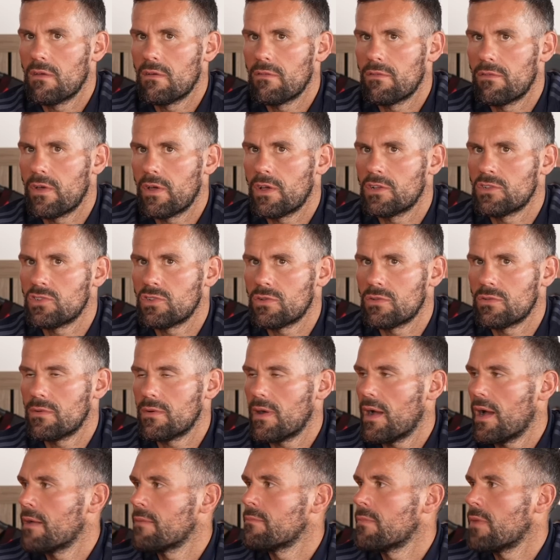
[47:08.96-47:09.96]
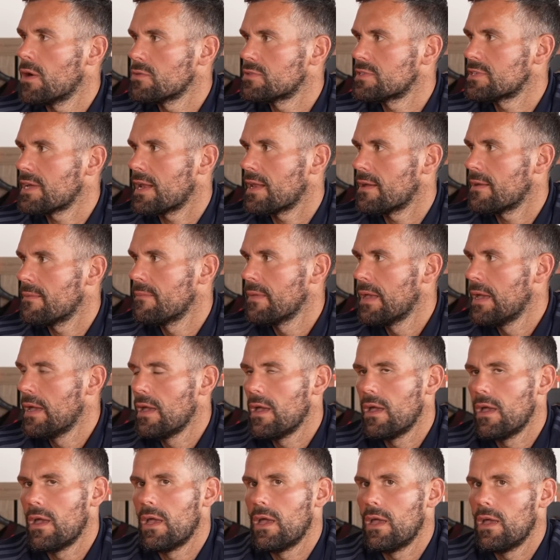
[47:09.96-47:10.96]
Virgil and Mo Salah.
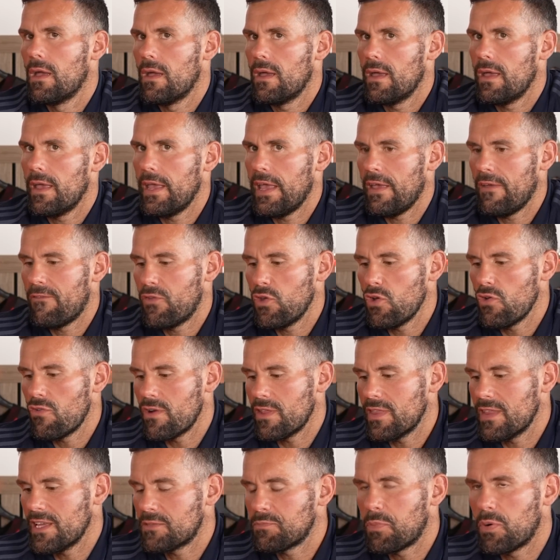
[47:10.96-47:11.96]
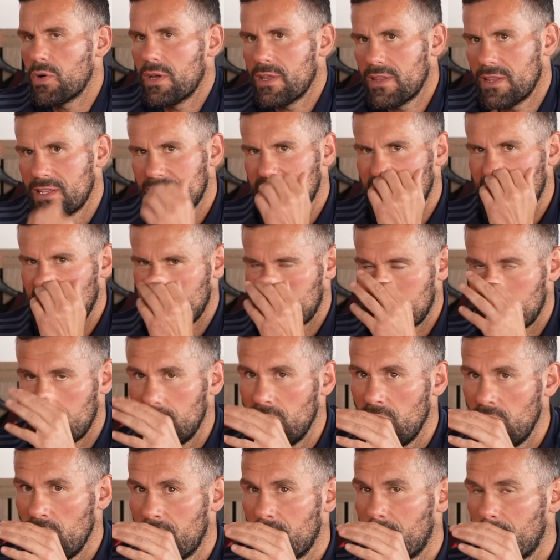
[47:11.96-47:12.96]
If you're at this point in the season
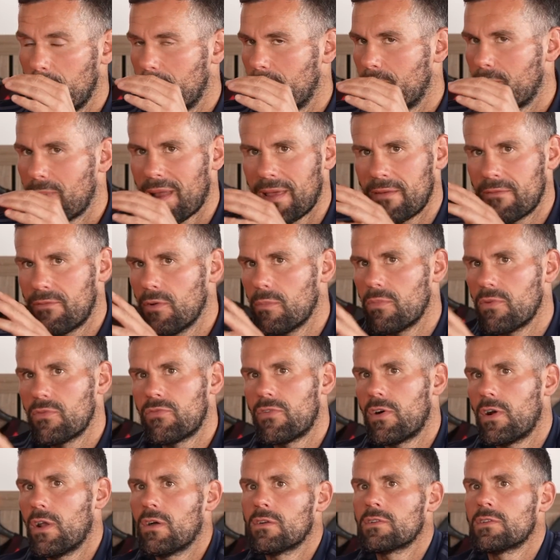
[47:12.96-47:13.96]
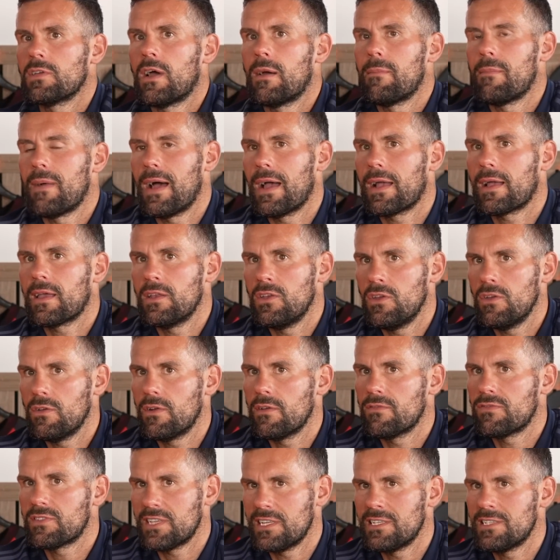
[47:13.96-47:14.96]
and you've played football for a long time, Mark, and you'll
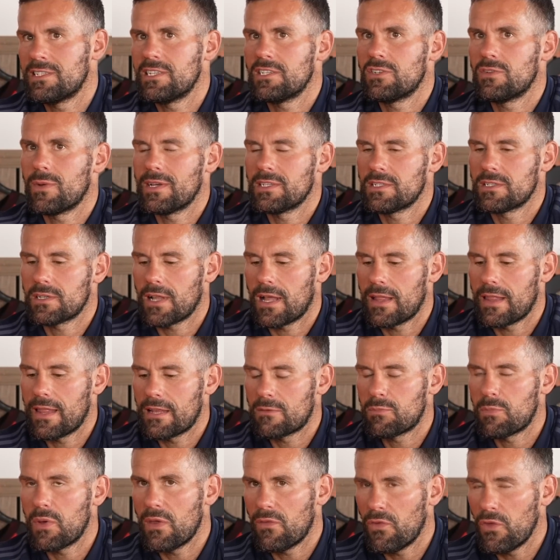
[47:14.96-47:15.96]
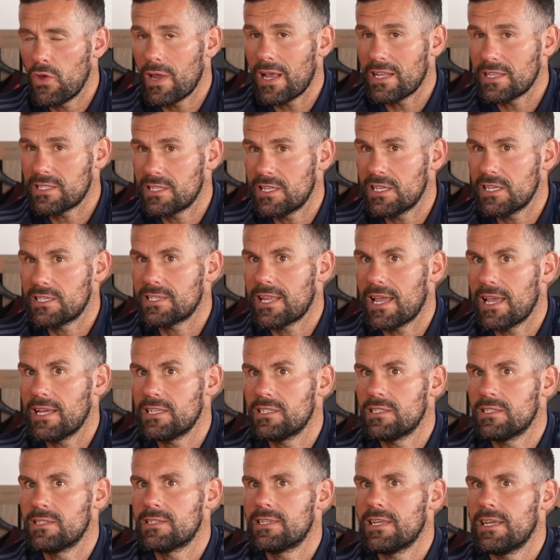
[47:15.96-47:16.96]
have seen situations like this, but if you get to this
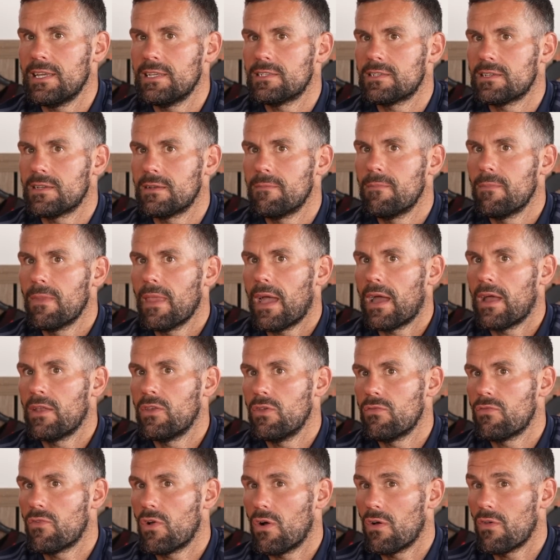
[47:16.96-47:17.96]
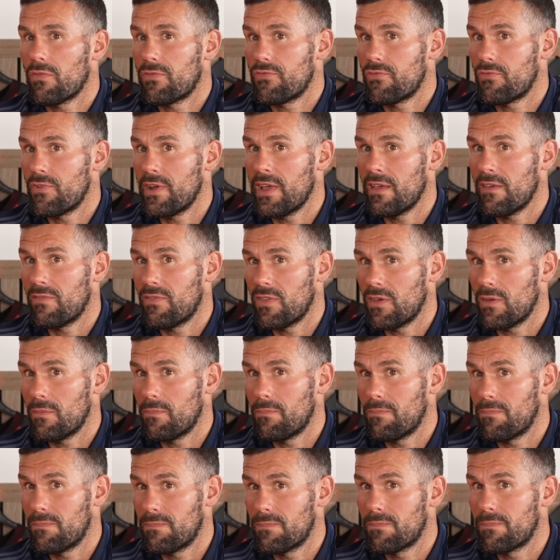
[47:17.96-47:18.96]
stage in the season and you've got 3 of the
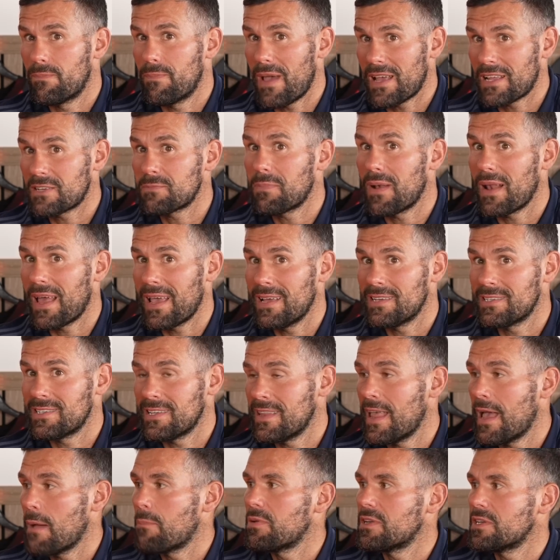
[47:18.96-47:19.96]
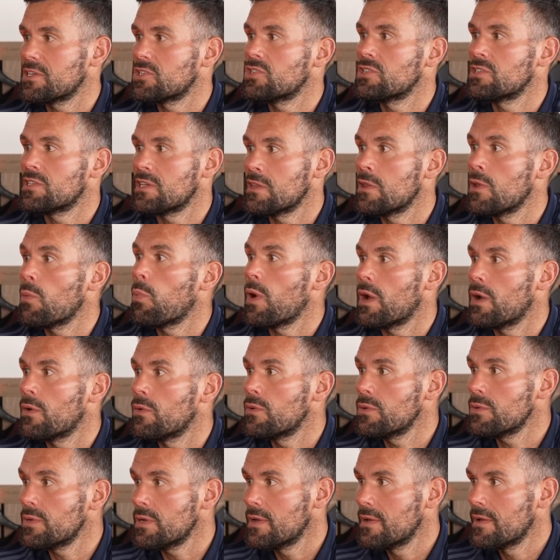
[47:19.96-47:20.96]
best players in their positions in the
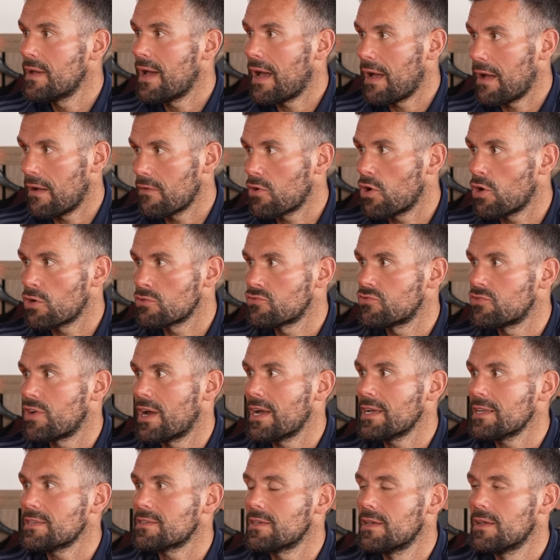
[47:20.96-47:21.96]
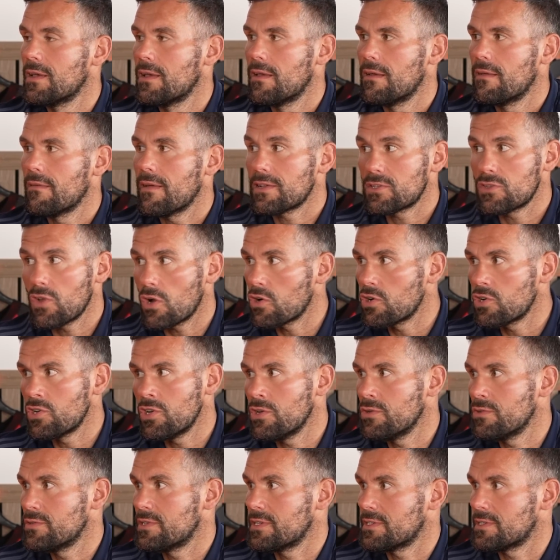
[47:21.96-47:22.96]
world out of contract, that's not good
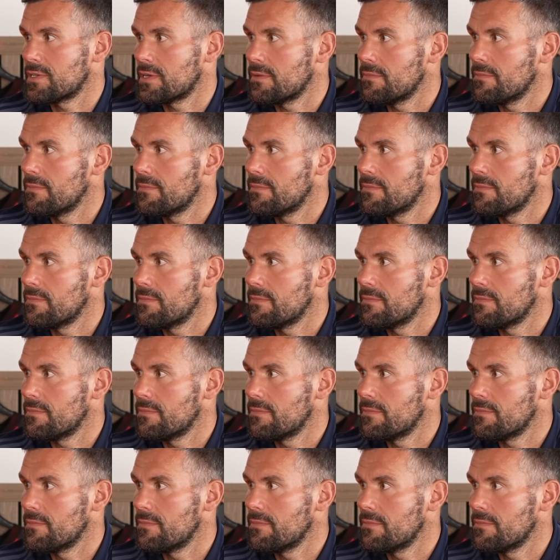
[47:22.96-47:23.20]
news, is it?